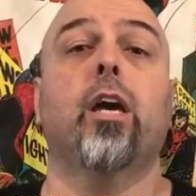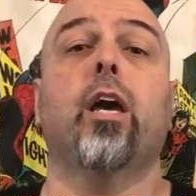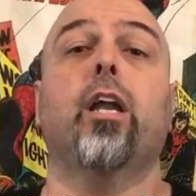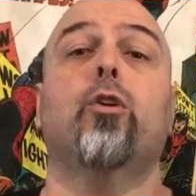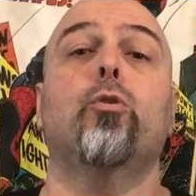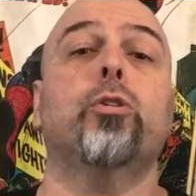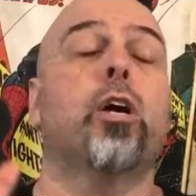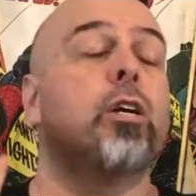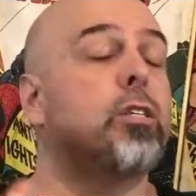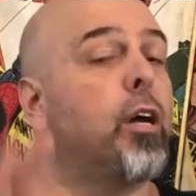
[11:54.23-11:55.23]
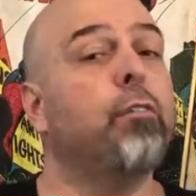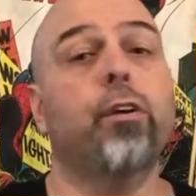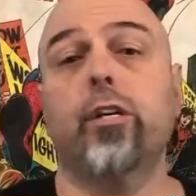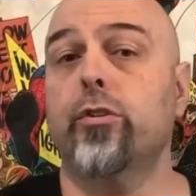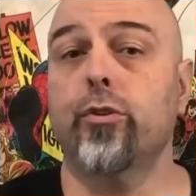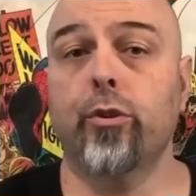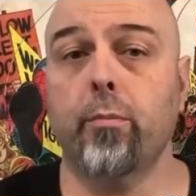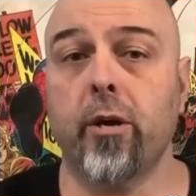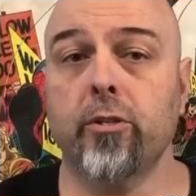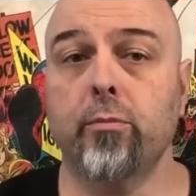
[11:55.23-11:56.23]
And of course, don't forget to do the
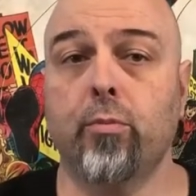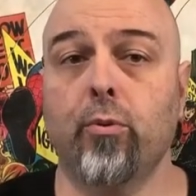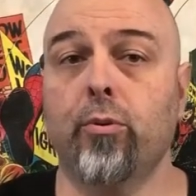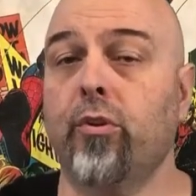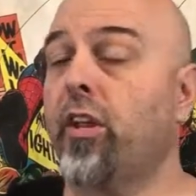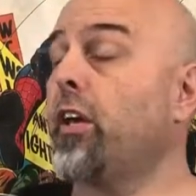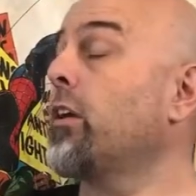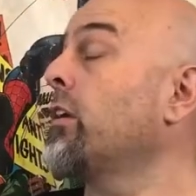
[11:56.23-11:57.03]
most important thing.